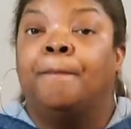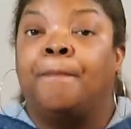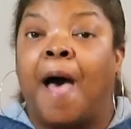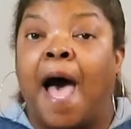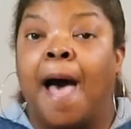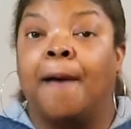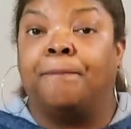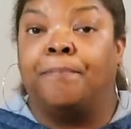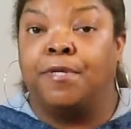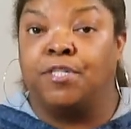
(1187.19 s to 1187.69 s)

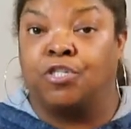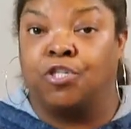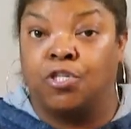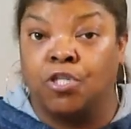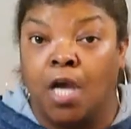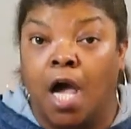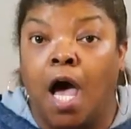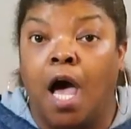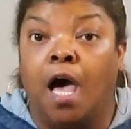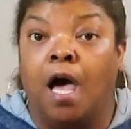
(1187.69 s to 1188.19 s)
Papa
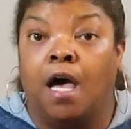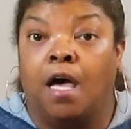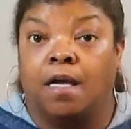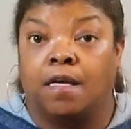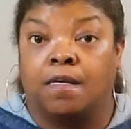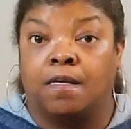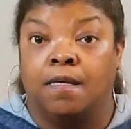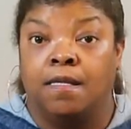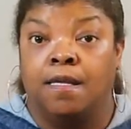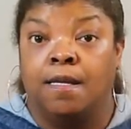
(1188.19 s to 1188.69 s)

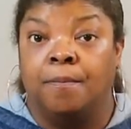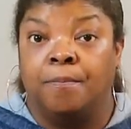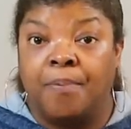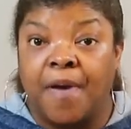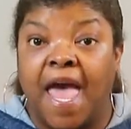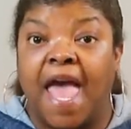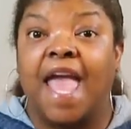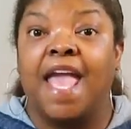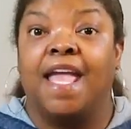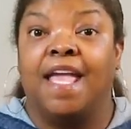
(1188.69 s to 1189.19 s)
Chuck
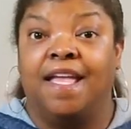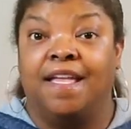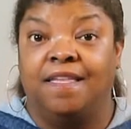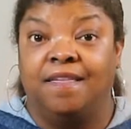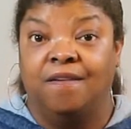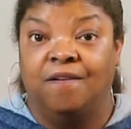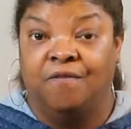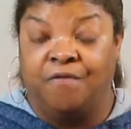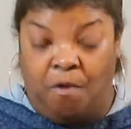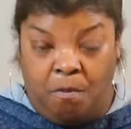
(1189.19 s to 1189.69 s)
paid
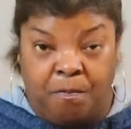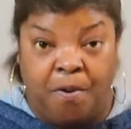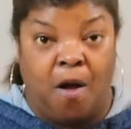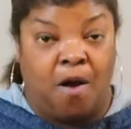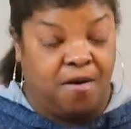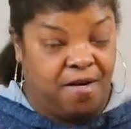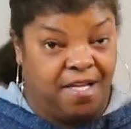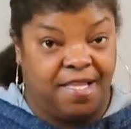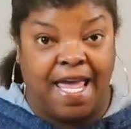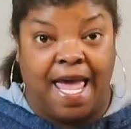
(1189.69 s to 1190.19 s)
for
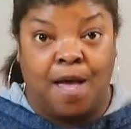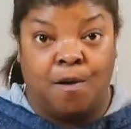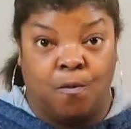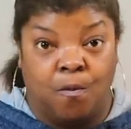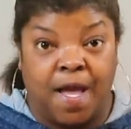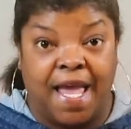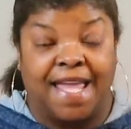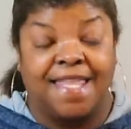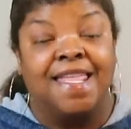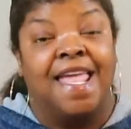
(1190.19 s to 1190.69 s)
part of that
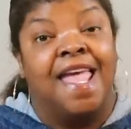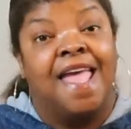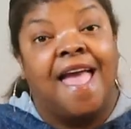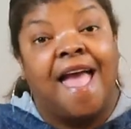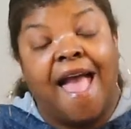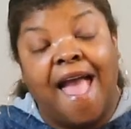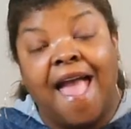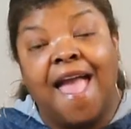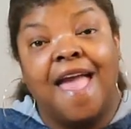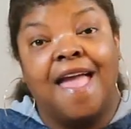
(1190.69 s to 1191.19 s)
wedding,
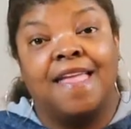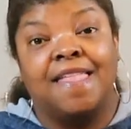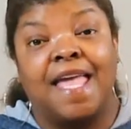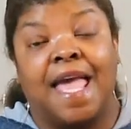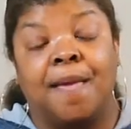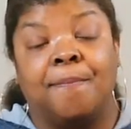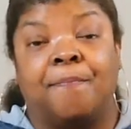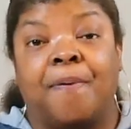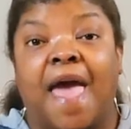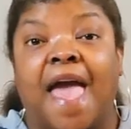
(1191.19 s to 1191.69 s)
and
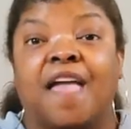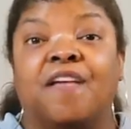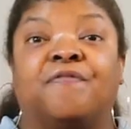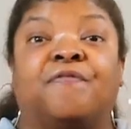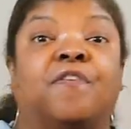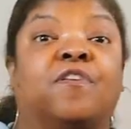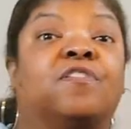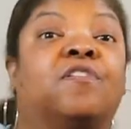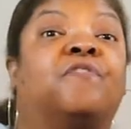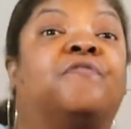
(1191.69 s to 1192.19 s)
he
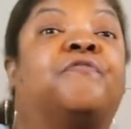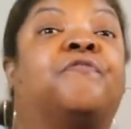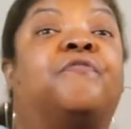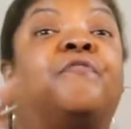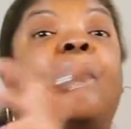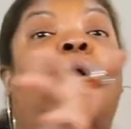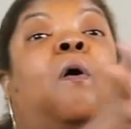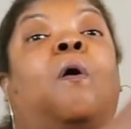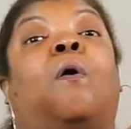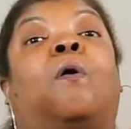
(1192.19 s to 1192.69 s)
paid for the
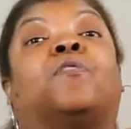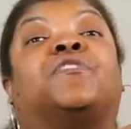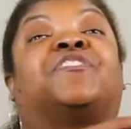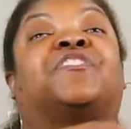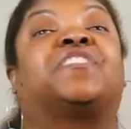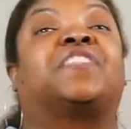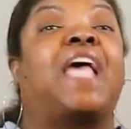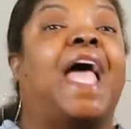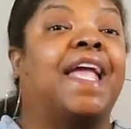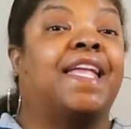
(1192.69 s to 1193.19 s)
full
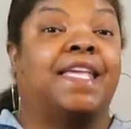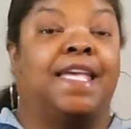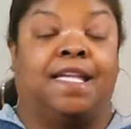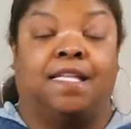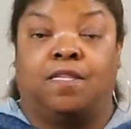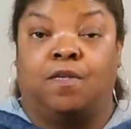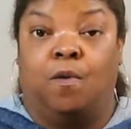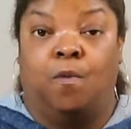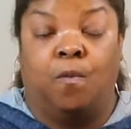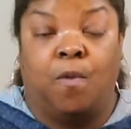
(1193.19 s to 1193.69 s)

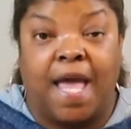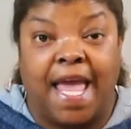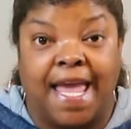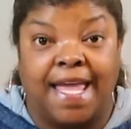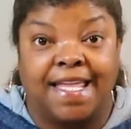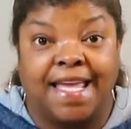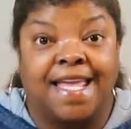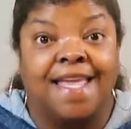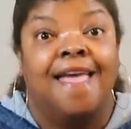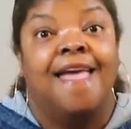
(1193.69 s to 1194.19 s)
second
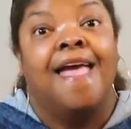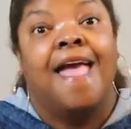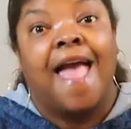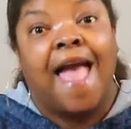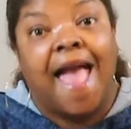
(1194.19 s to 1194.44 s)
wedding,